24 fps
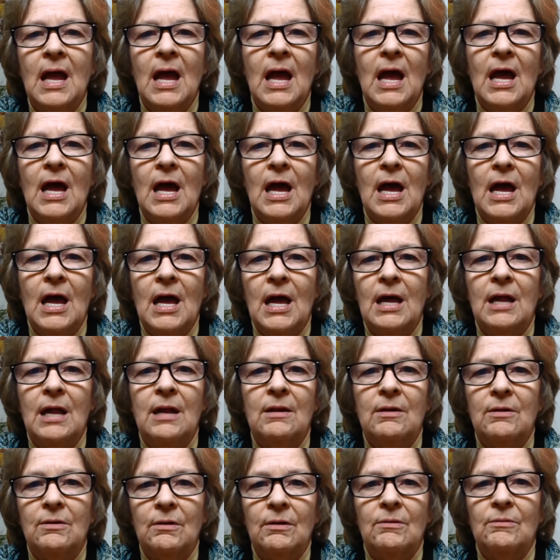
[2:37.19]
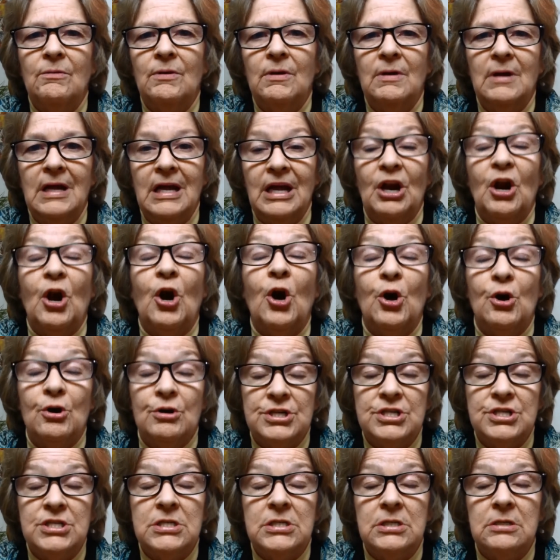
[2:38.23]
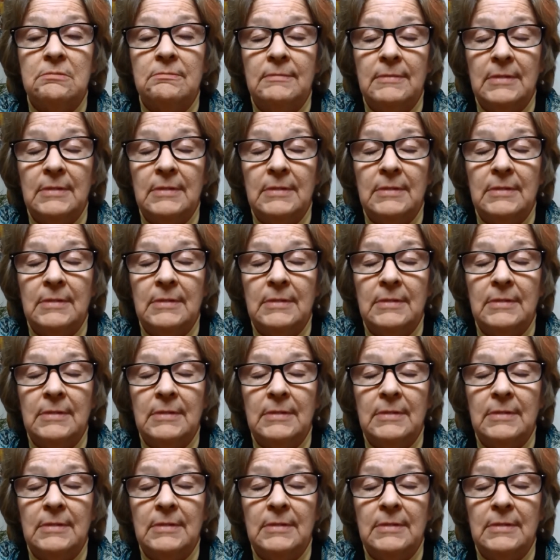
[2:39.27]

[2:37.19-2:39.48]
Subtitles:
and it hurts?